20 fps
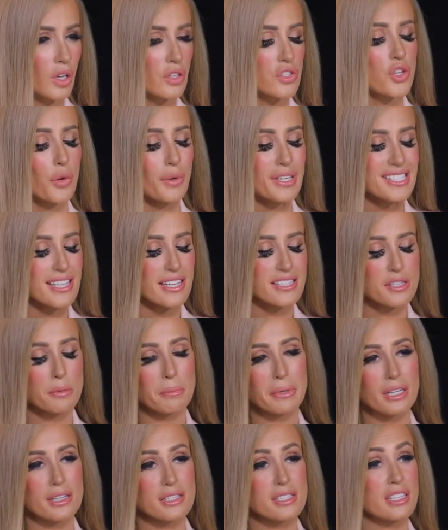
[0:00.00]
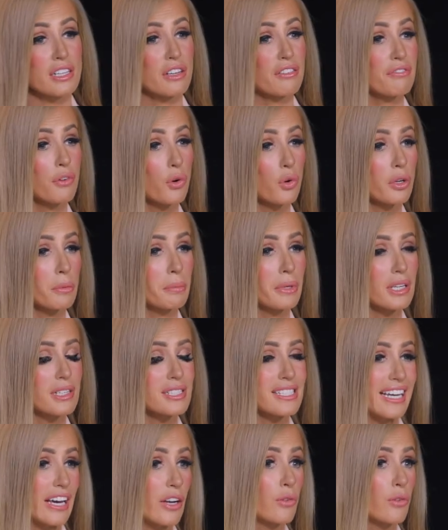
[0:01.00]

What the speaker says: So accessibility, affordability,